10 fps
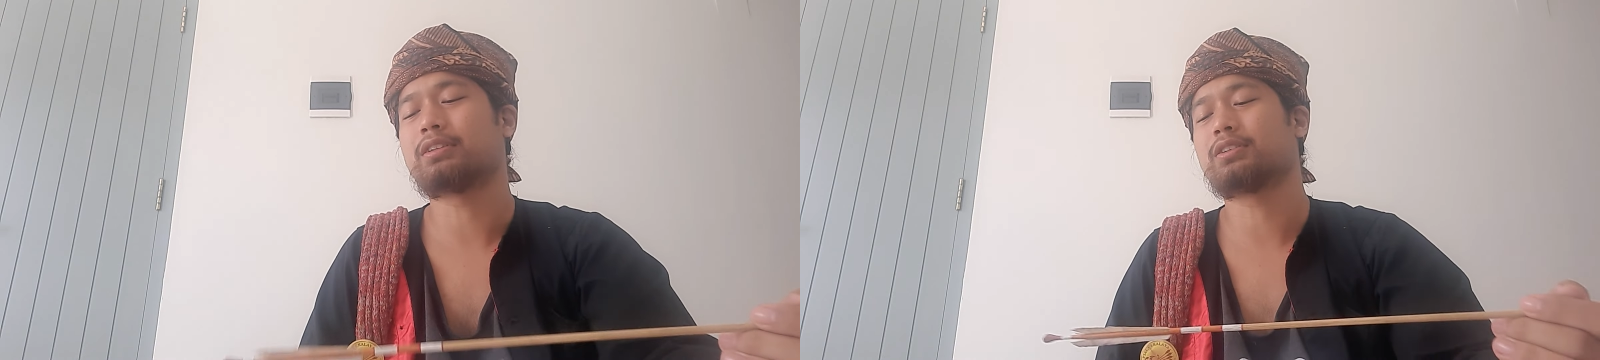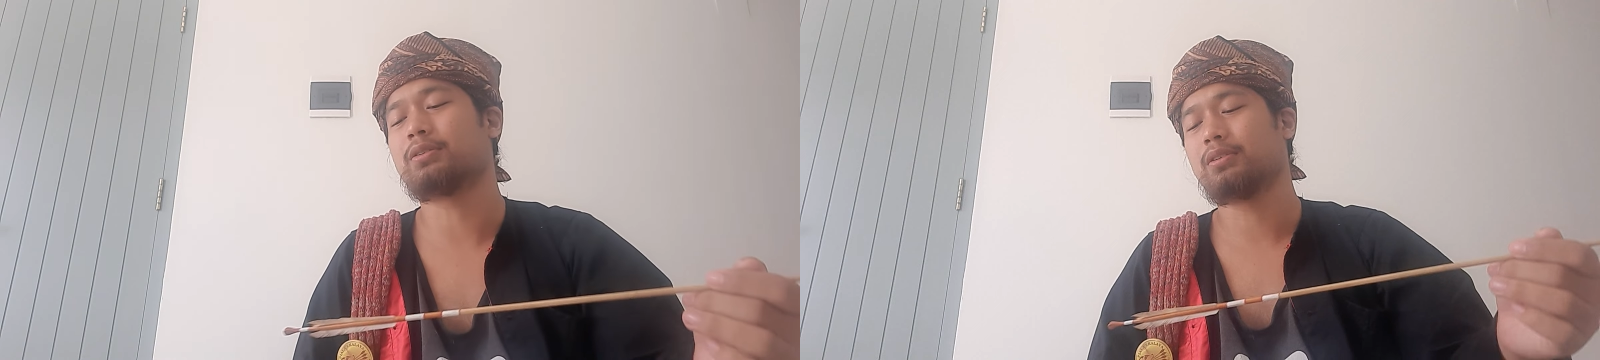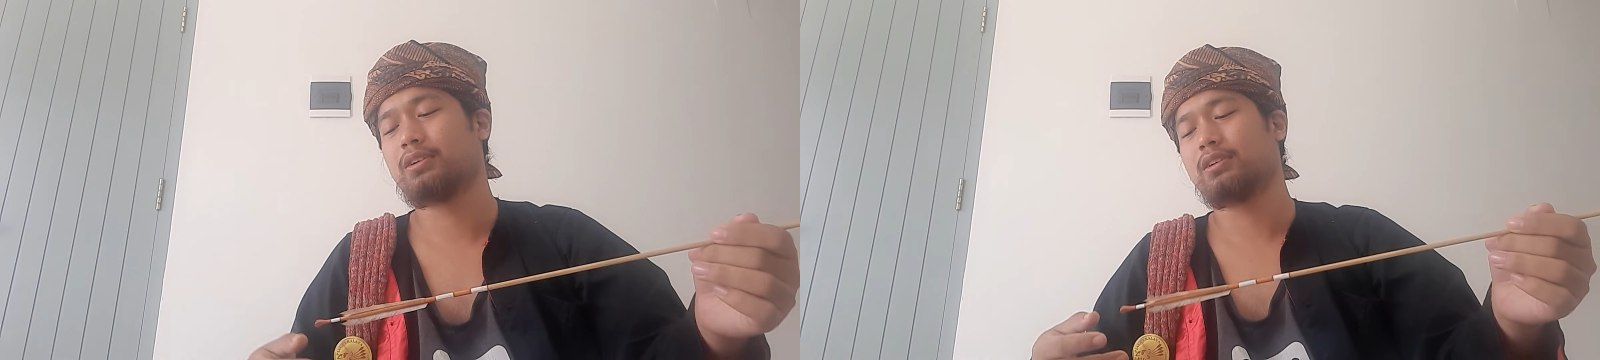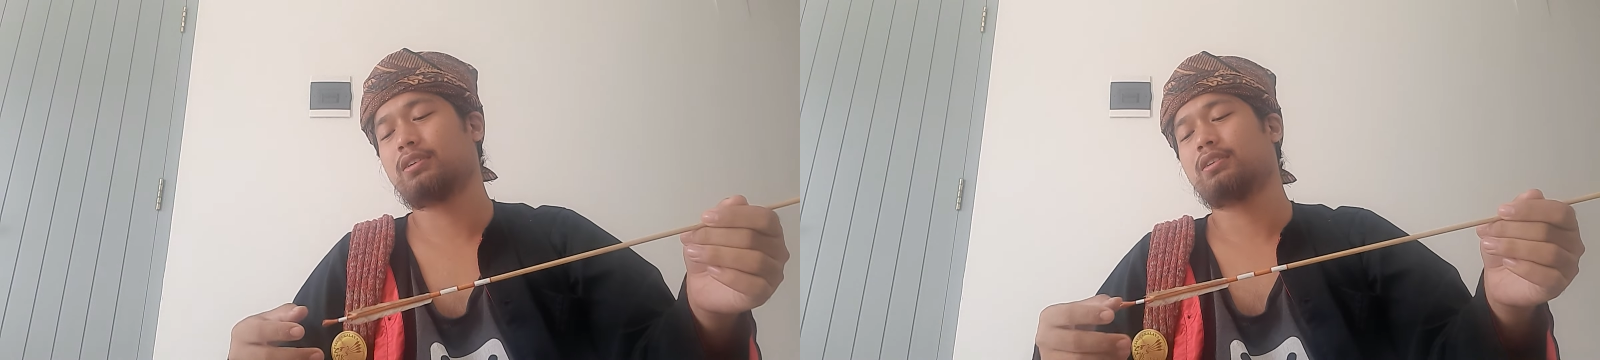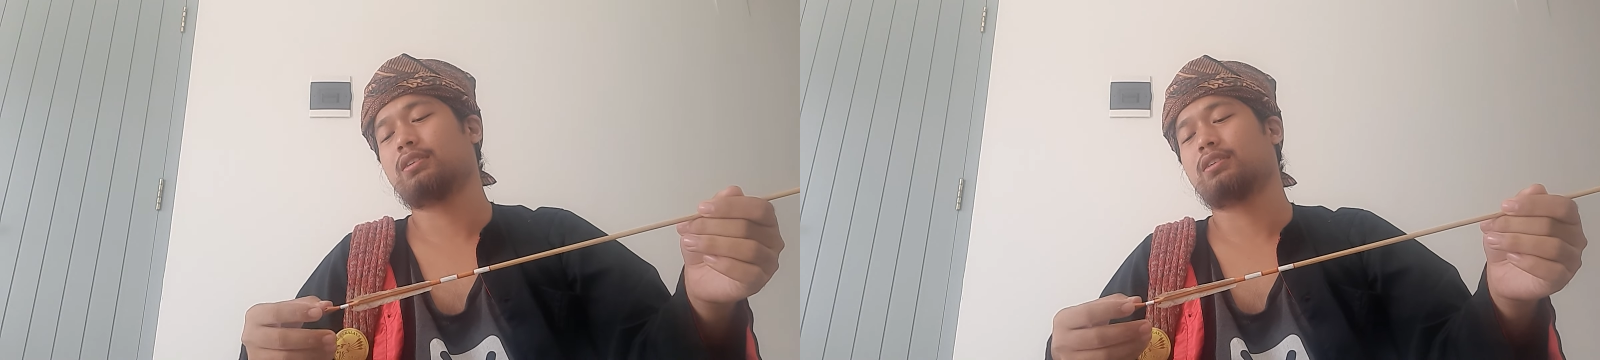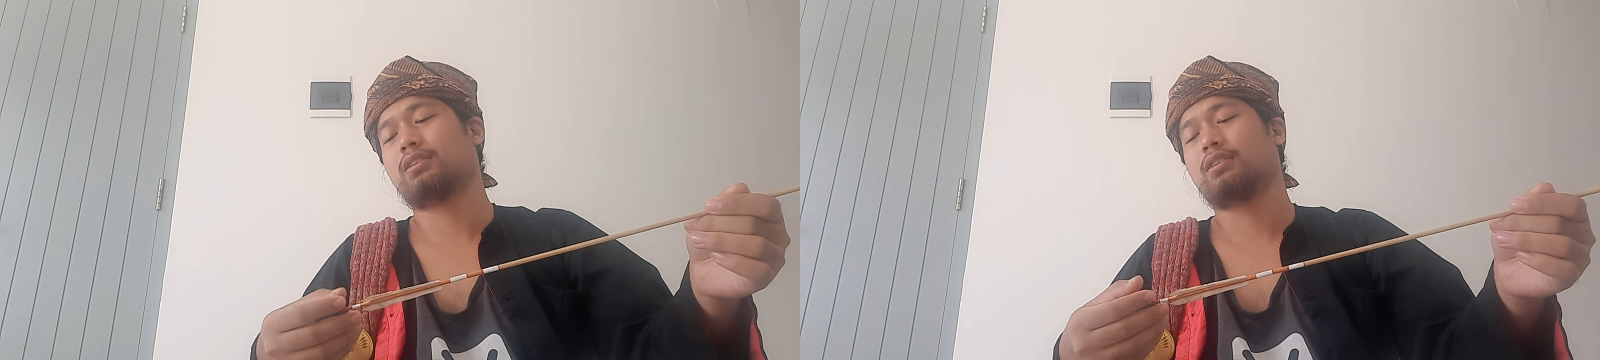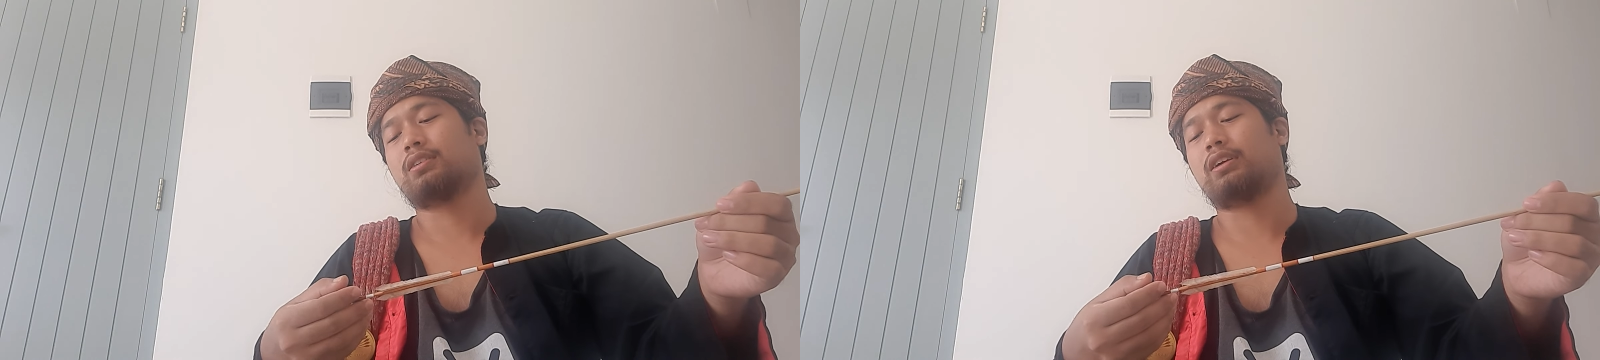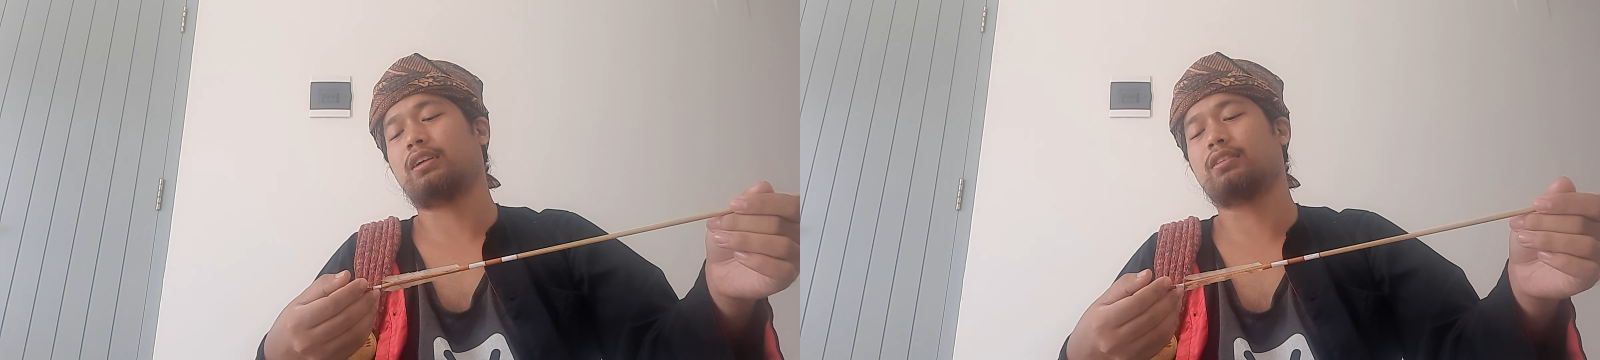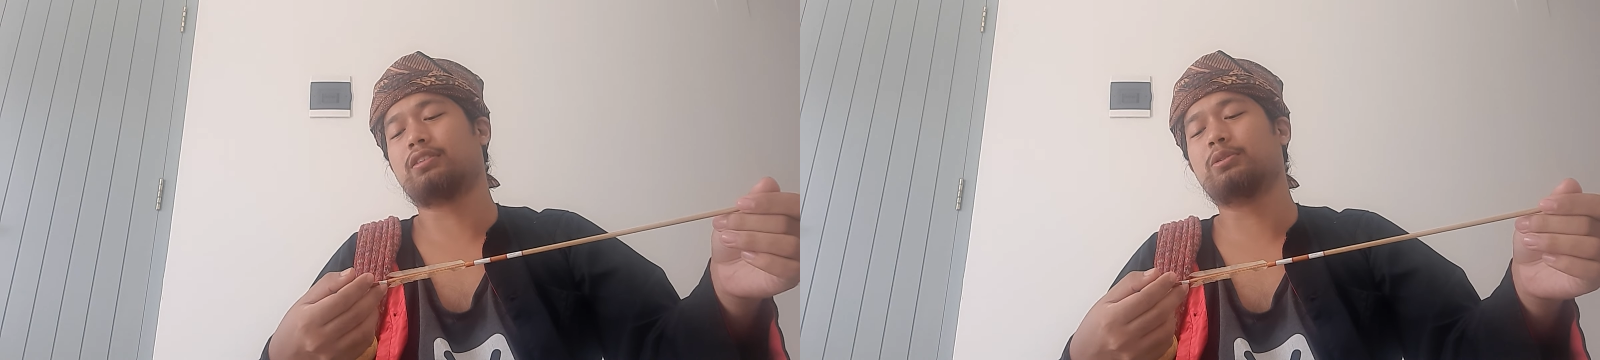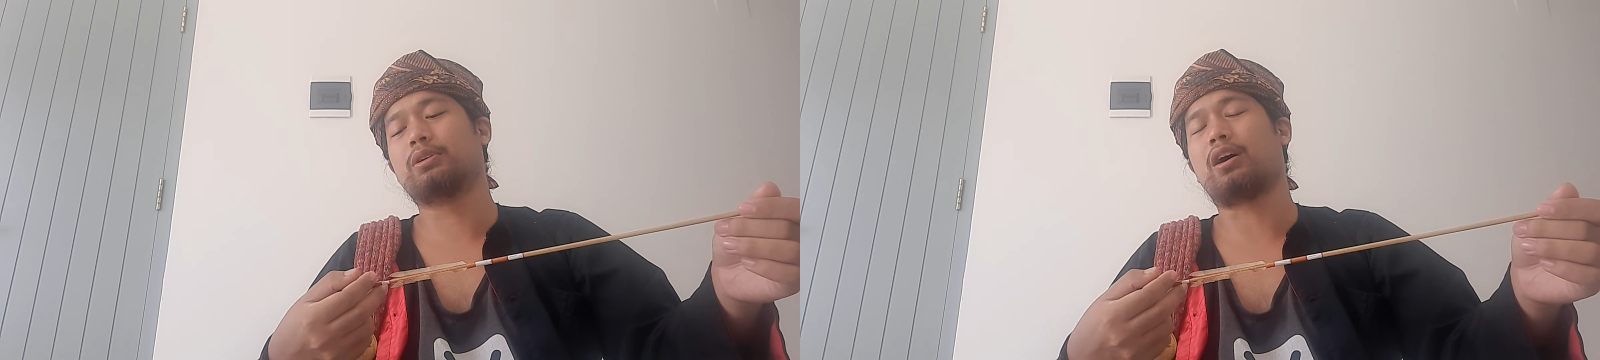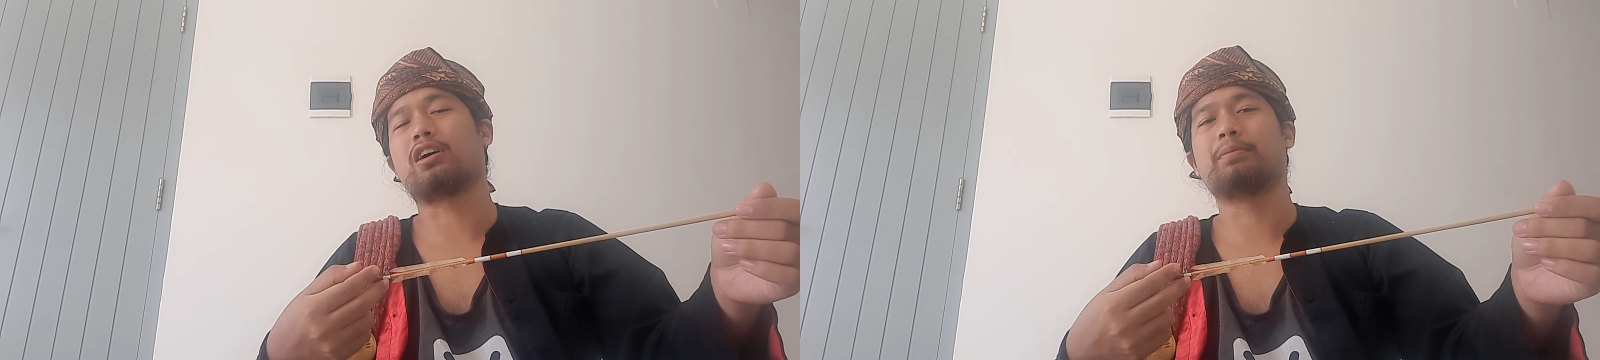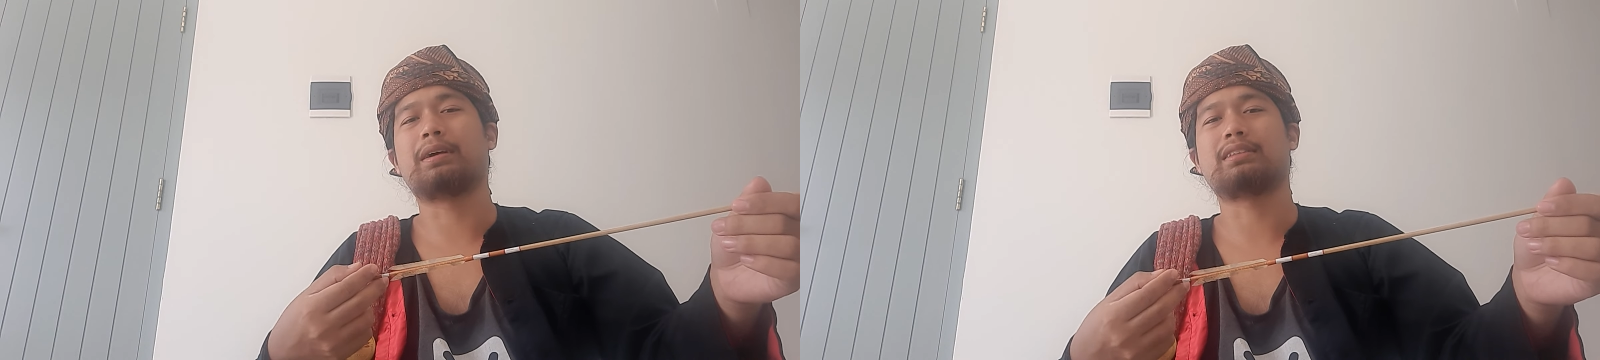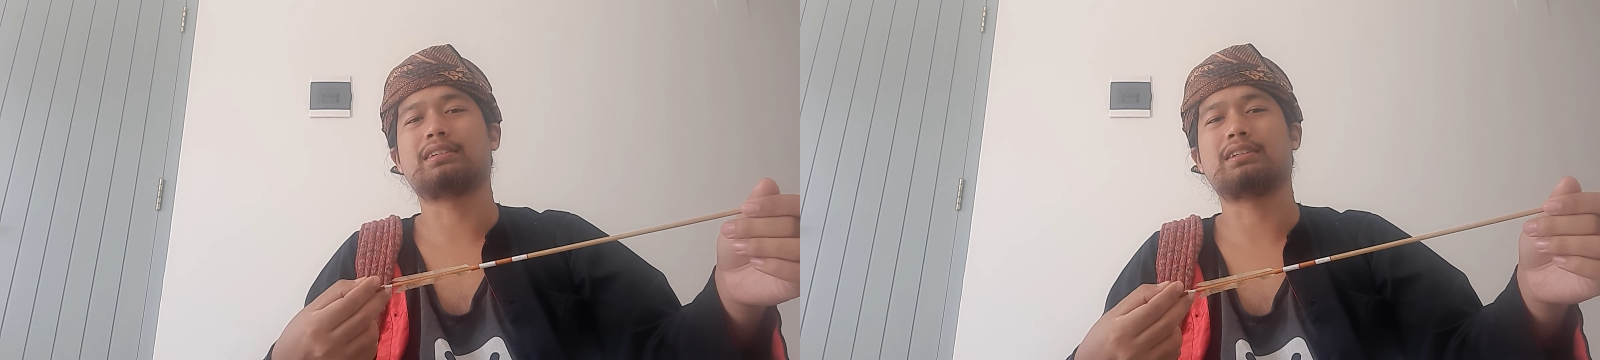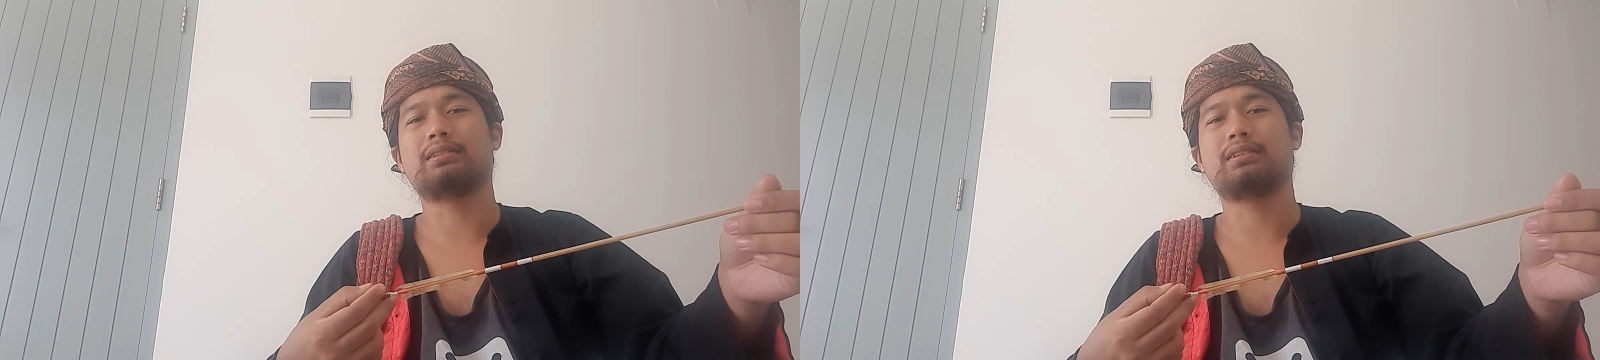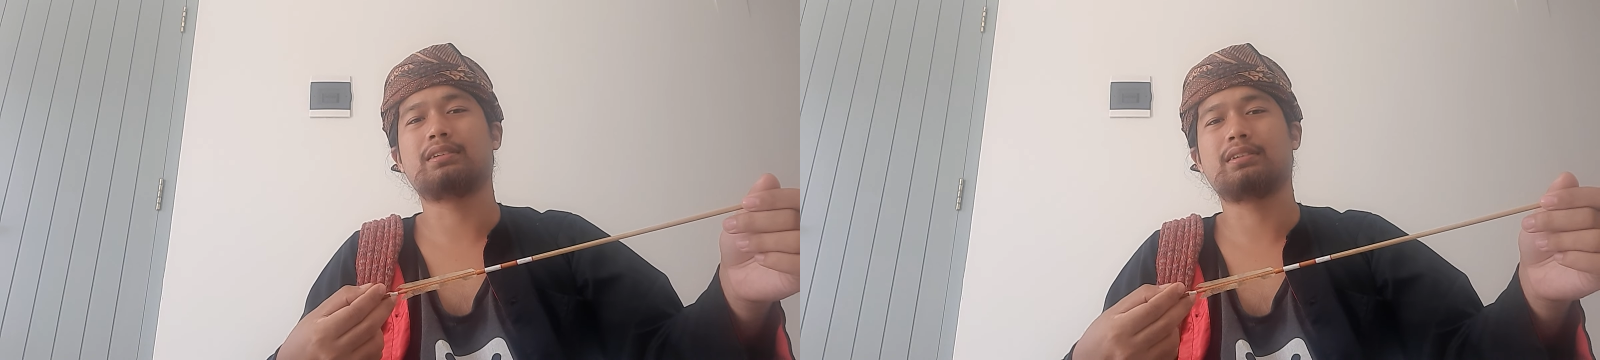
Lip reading: So either do an augmented